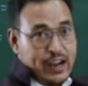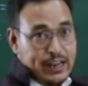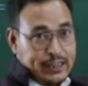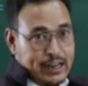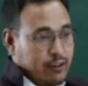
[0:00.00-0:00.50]

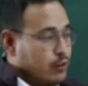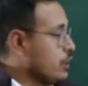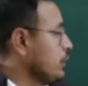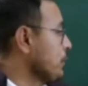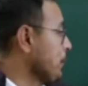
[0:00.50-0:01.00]
infinite
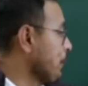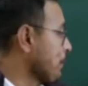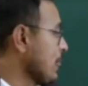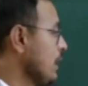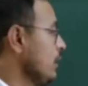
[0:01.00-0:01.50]
over here.
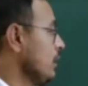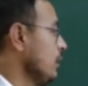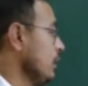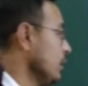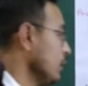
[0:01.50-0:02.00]

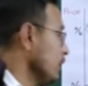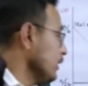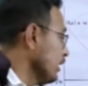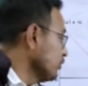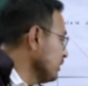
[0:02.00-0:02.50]

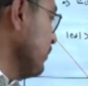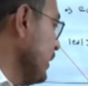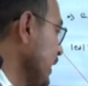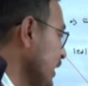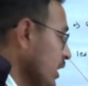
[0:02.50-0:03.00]
Now
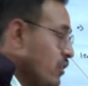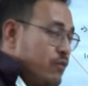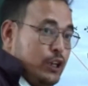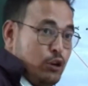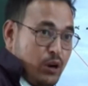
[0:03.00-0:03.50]
similarly
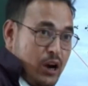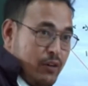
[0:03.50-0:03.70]
if we look